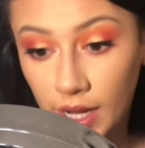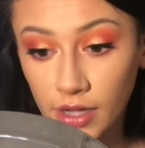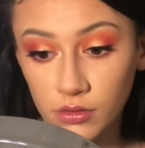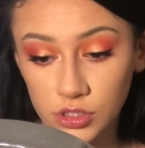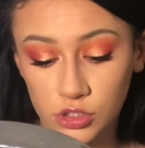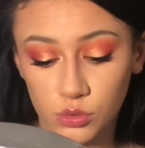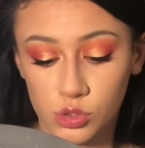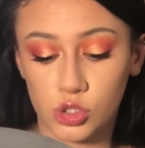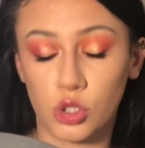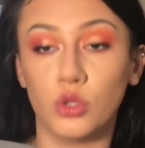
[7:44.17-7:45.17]
and I always do
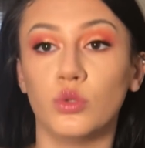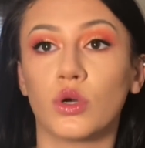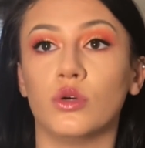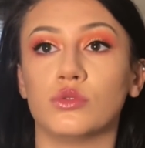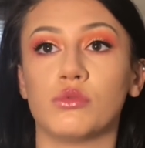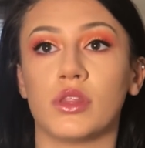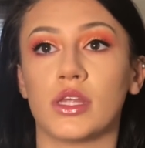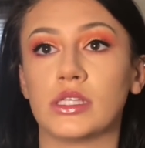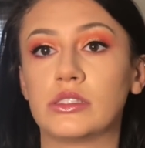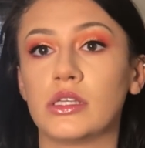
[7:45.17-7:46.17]
2 coats with
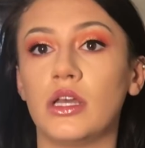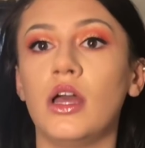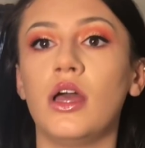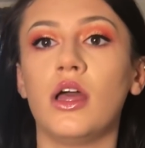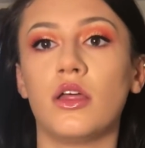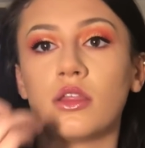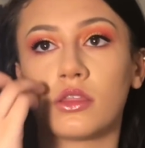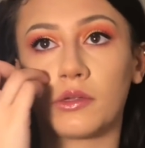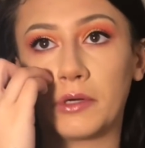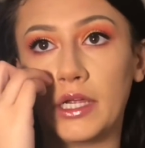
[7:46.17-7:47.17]
this.
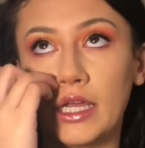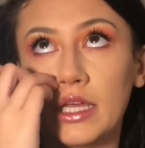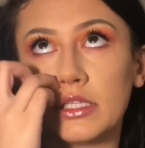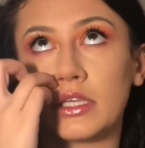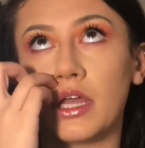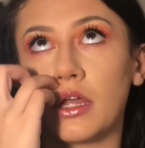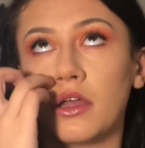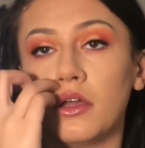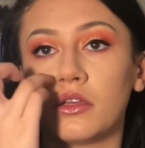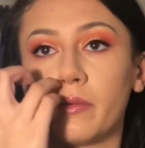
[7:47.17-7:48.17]
3 is
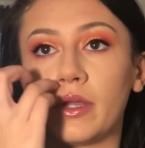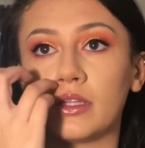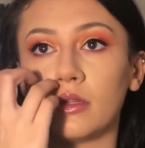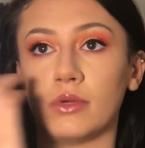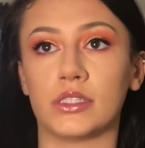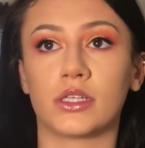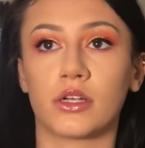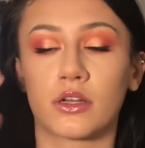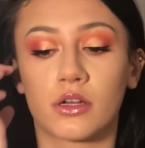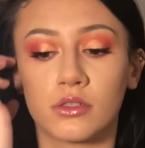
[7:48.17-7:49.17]
like, depends on the
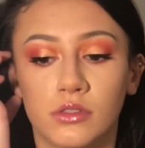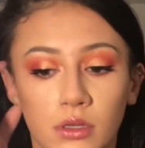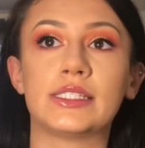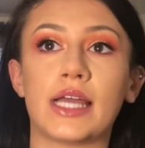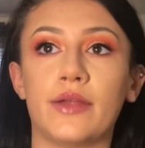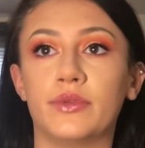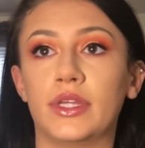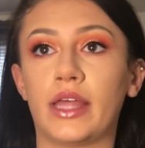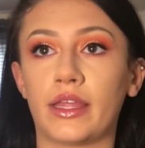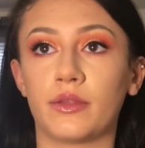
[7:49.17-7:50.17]
mascara you're using. I
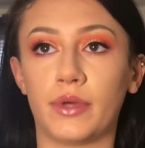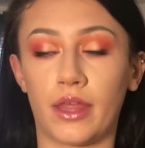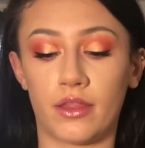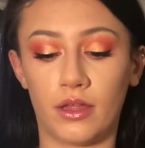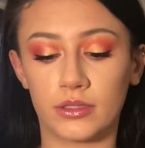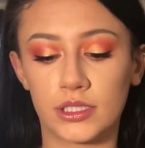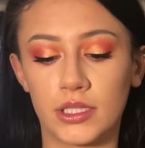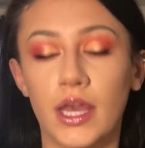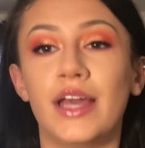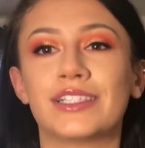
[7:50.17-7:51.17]
really like the way that
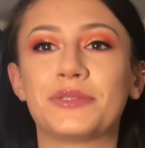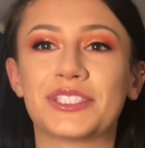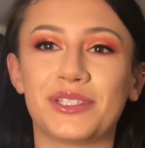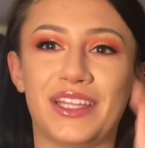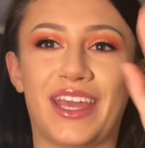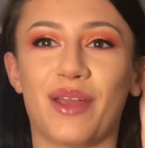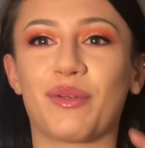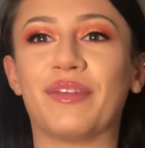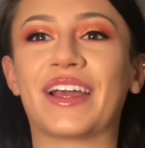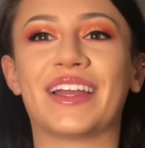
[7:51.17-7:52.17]
looks, especially the
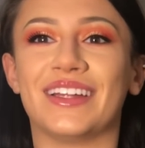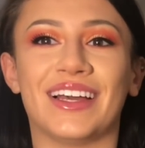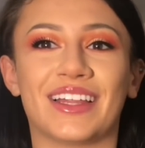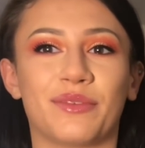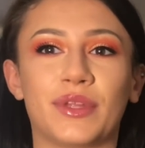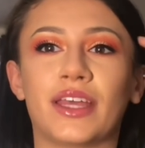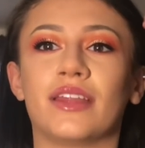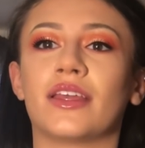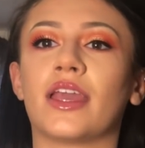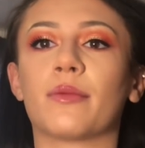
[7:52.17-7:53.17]
camera. I'm not gonna lie, like looking
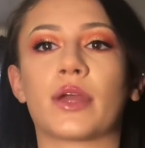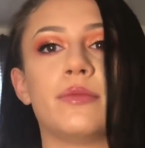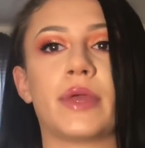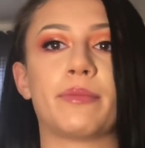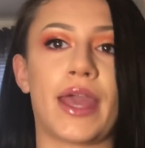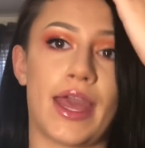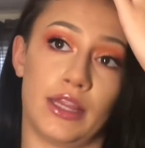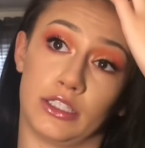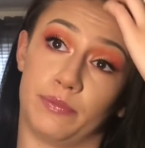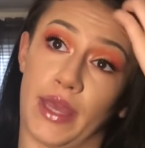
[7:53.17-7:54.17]
in the camera and like my
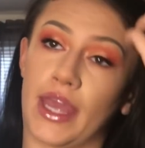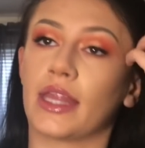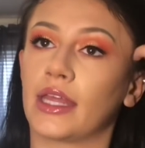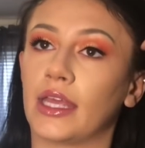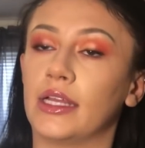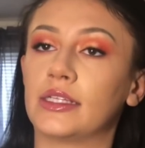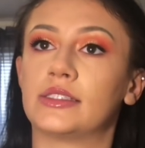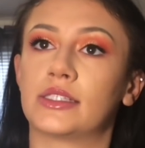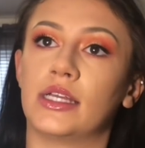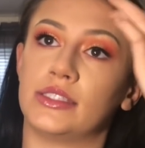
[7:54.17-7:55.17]
head looks big and like
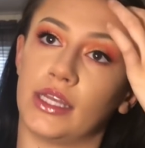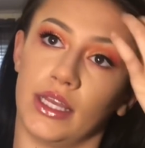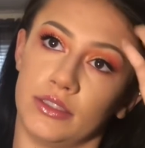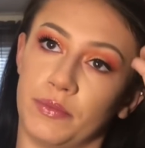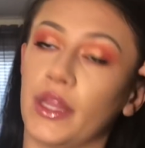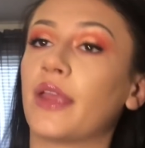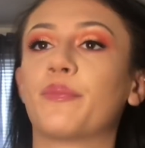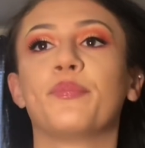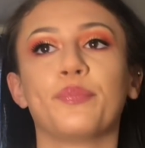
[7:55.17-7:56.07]
it's because it is, but like,